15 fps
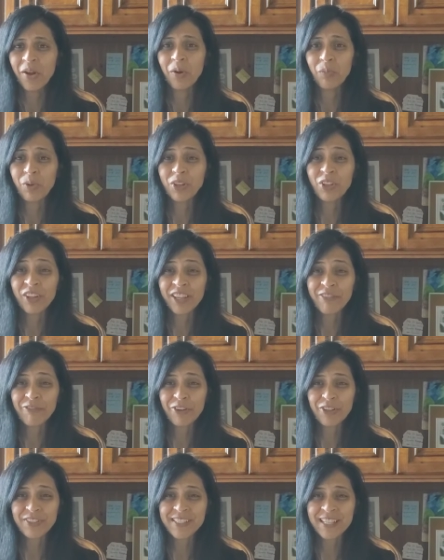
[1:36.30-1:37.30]
We're looking for
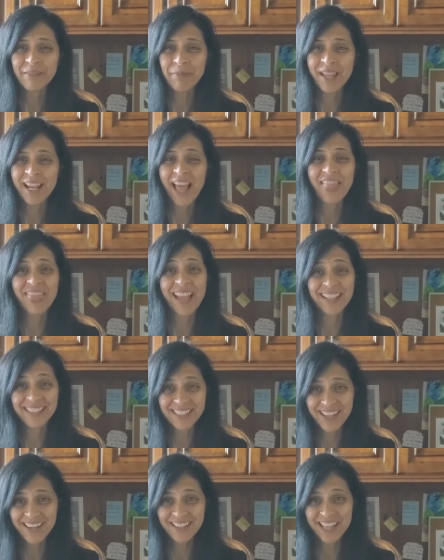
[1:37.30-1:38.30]
a teammate that
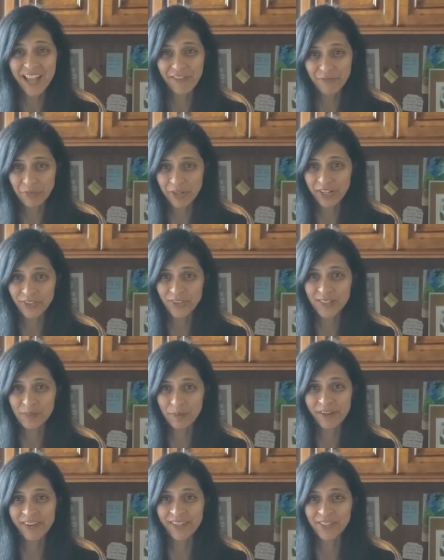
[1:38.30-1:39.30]
does have mortgage
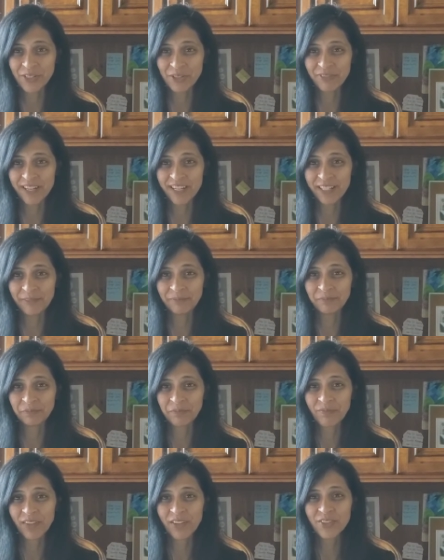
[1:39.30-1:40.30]
experience already.
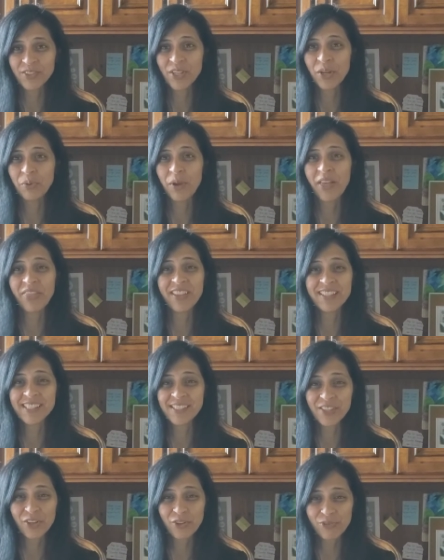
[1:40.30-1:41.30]
So this
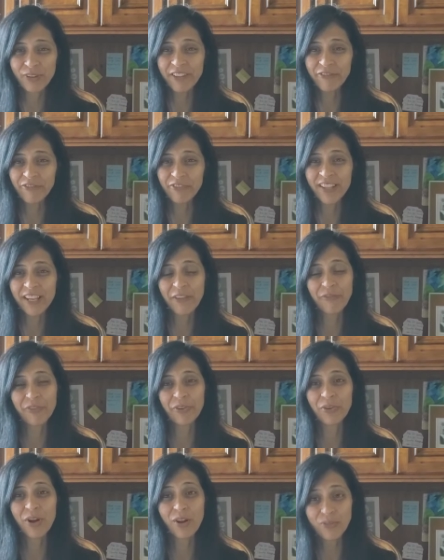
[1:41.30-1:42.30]
is a great fit if
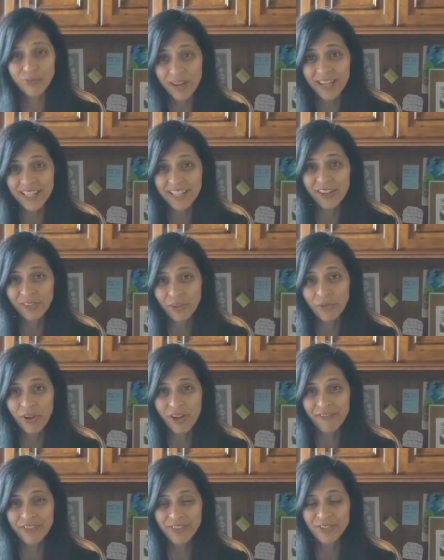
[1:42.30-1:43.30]
you're already a loan
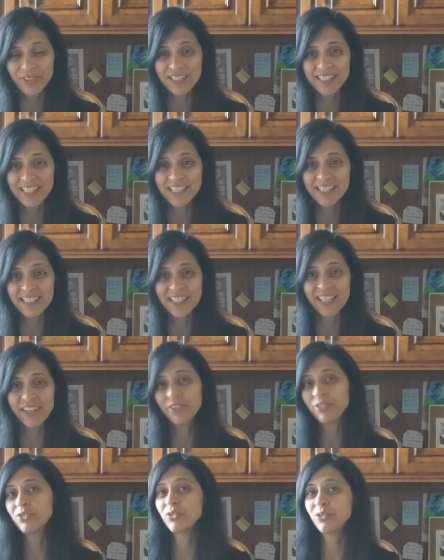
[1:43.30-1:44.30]
officer assistant,
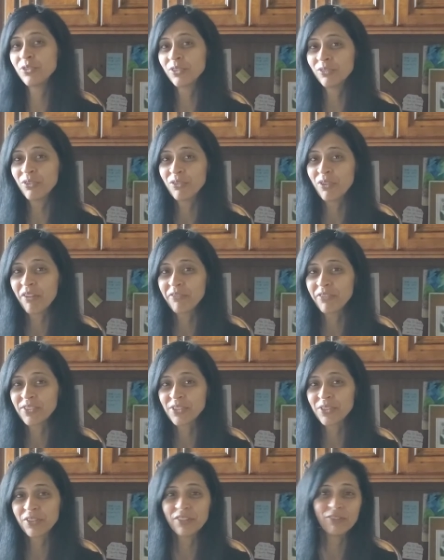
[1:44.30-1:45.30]
a junior loan
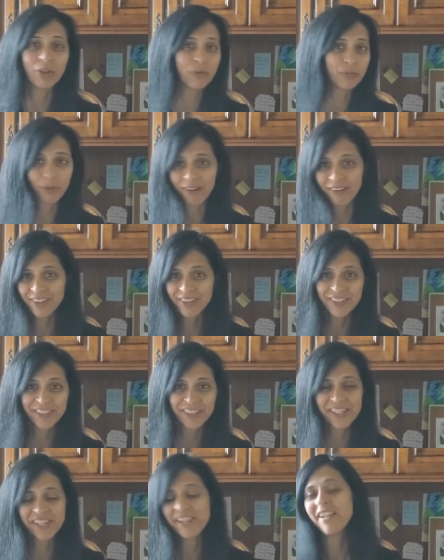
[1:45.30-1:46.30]
officer, a loan partner,